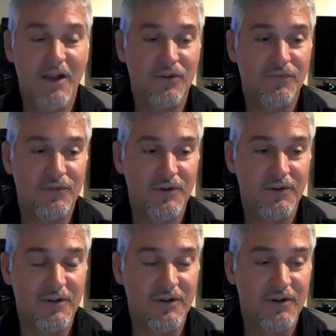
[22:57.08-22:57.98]
for
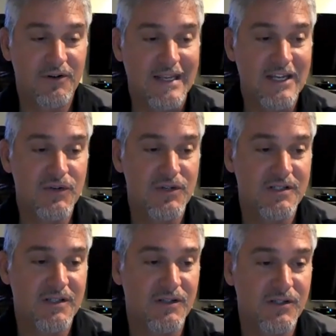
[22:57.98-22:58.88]
your
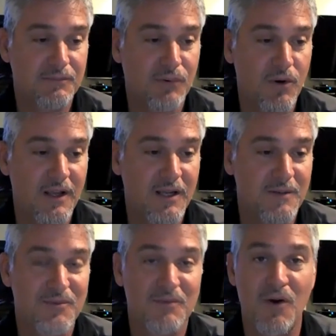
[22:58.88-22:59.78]
interest in supporting
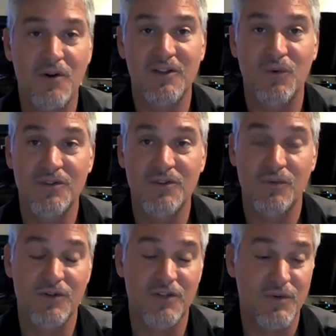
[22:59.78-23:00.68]
and promoting the work that
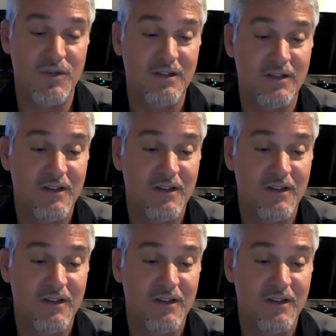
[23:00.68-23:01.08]
we're doing.